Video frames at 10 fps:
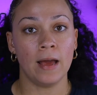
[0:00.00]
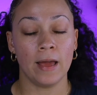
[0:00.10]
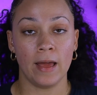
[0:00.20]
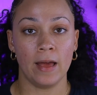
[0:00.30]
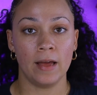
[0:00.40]

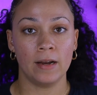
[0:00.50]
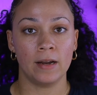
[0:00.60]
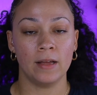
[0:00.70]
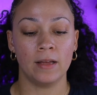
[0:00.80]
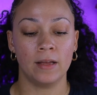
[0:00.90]

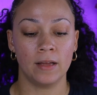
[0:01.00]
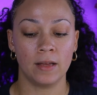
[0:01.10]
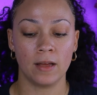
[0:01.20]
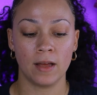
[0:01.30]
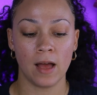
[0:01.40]
And
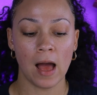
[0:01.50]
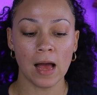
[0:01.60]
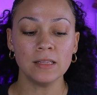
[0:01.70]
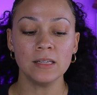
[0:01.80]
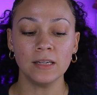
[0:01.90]

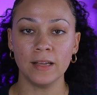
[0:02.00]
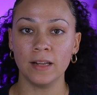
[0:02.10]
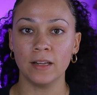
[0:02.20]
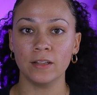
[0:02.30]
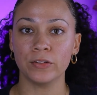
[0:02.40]
I
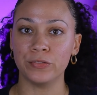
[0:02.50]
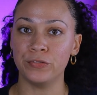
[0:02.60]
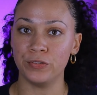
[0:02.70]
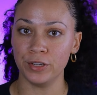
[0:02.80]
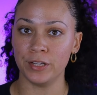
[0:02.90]
deleted the
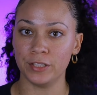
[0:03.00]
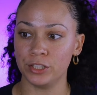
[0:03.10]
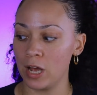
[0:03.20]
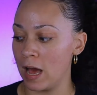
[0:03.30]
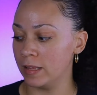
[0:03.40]

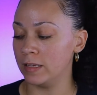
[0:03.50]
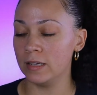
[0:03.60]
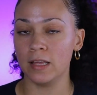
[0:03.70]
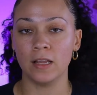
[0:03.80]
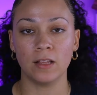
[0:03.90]
footage. I
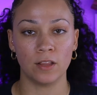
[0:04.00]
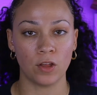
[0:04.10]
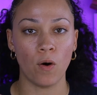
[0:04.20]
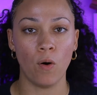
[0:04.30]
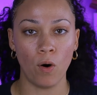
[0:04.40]
deleted
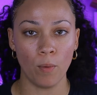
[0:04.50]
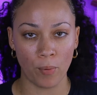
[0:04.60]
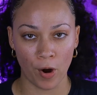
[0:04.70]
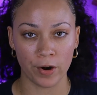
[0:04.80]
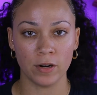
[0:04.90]
the whole
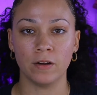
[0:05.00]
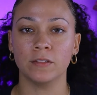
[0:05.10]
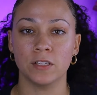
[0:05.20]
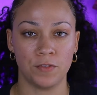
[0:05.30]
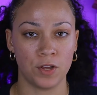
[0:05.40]
part of
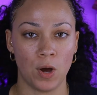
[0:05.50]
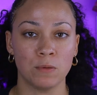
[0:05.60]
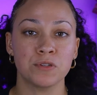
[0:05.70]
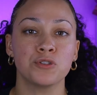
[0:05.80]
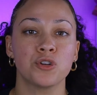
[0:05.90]
this video. I
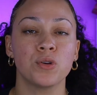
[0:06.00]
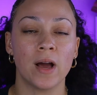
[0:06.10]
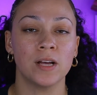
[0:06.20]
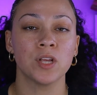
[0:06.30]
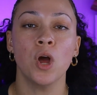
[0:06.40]
was going to show you
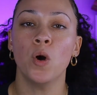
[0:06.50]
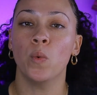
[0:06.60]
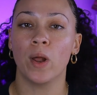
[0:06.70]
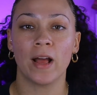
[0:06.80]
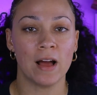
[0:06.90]
guys
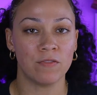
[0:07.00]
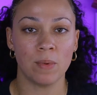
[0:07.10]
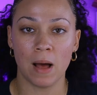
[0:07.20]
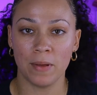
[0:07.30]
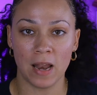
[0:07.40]
what I got from
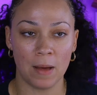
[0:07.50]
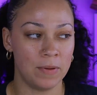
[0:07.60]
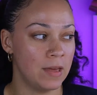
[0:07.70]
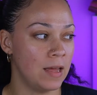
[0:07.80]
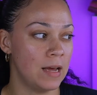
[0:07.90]
Hobby
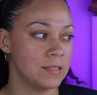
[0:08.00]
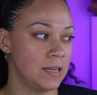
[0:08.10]
Lobby, and I